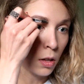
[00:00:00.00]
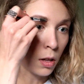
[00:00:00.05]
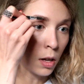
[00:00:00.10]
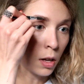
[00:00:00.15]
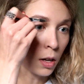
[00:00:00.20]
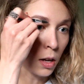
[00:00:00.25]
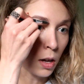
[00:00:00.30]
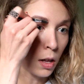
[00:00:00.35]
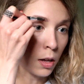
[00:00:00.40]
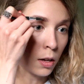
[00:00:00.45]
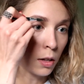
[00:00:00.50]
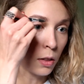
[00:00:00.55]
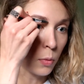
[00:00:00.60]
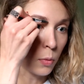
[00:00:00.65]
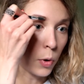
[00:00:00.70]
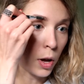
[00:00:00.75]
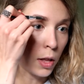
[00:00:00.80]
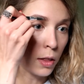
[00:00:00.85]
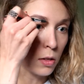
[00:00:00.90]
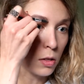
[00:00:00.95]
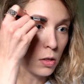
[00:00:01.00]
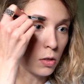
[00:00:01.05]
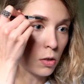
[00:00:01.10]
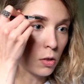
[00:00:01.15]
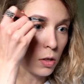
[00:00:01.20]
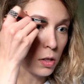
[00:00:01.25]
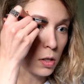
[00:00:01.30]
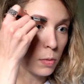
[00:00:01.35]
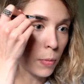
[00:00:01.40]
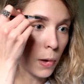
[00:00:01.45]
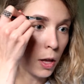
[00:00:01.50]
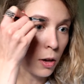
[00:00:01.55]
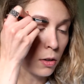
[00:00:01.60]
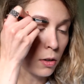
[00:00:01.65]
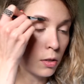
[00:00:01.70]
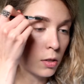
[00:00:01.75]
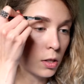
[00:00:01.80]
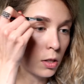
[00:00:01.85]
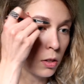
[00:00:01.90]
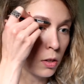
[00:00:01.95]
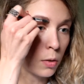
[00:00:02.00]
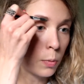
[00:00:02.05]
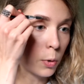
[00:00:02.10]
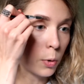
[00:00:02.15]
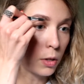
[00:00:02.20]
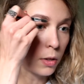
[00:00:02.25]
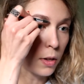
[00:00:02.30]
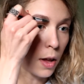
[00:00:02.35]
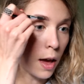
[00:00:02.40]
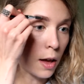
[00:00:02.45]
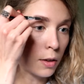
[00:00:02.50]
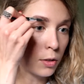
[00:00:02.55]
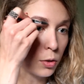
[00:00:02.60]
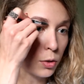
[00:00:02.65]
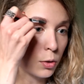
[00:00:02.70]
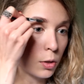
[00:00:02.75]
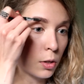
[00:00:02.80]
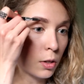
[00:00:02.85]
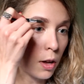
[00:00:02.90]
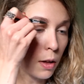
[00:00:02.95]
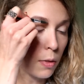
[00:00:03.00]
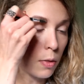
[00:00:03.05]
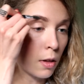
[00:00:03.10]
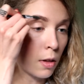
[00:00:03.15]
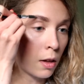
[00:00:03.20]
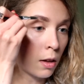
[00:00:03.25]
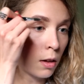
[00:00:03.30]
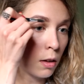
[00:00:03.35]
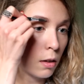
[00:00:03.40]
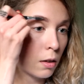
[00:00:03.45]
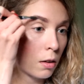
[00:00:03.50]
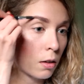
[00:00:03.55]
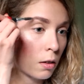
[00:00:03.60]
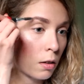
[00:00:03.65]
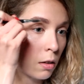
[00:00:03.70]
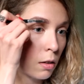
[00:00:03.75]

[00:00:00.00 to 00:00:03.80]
I kind of like the way this looks better. It looks a little more natural, I think.